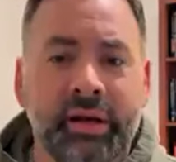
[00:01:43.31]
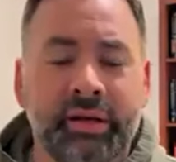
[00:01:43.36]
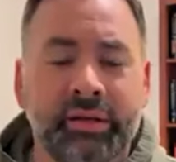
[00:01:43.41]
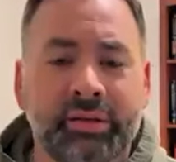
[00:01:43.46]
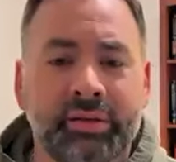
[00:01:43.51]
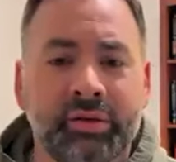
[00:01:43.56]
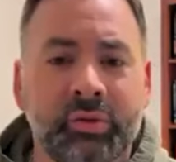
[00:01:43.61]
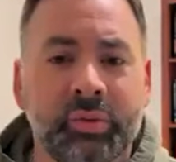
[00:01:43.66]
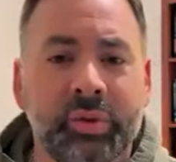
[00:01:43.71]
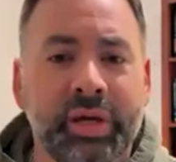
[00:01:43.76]

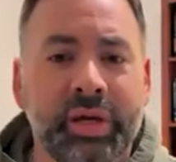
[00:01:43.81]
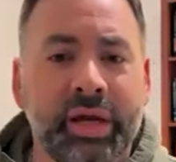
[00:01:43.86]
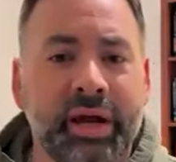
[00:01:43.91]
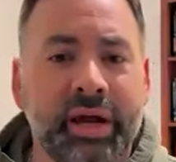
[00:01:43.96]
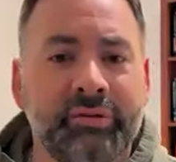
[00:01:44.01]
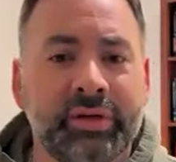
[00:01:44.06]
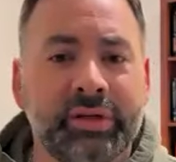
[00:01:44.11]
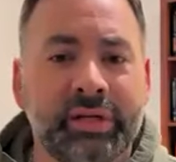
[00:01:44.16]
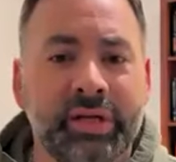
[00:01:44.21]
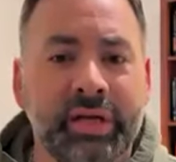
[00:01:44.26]
And so we
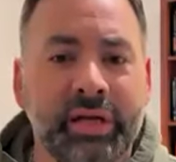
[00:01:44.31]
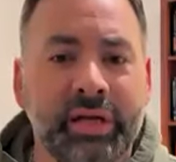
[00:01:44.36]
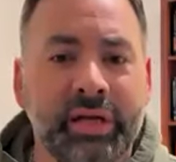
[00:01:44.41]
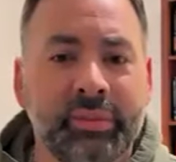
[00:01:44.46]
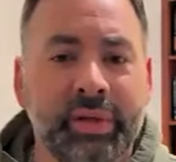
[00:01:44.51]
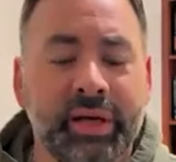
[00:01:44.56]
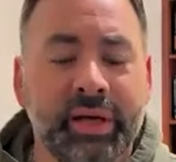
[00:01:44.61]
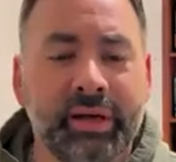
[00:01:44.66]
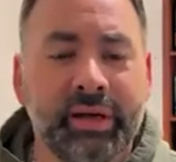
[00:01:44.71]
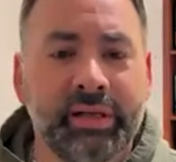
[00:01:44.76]
have a
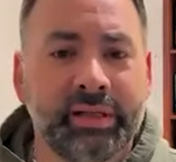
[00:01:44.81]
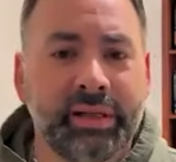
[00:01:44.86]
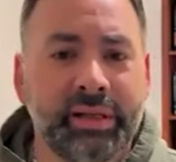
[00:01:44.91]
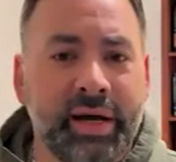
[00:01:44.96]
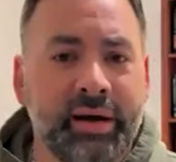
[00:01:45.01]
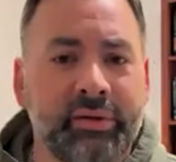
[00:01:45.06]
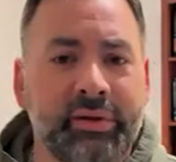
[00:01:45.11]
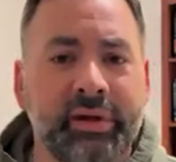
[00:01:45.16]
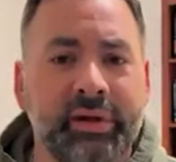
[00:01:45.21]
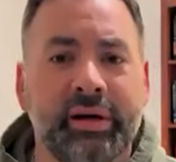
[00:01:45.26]
team that is
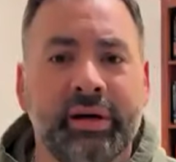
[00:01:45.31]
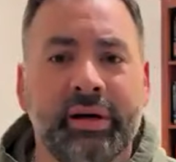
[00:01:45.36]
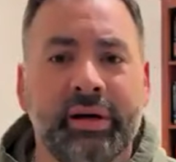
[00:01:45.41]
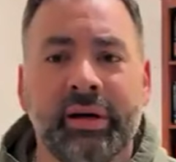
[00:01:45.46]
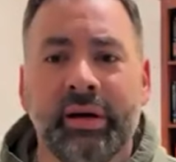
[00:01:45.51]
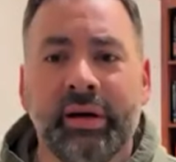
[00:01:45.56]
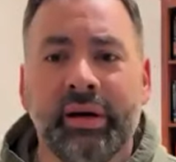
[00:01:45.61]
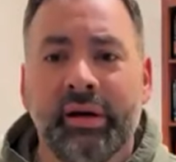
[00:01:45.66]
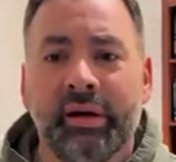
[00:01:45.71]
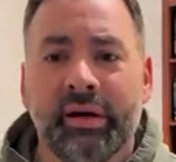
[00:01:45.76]
out there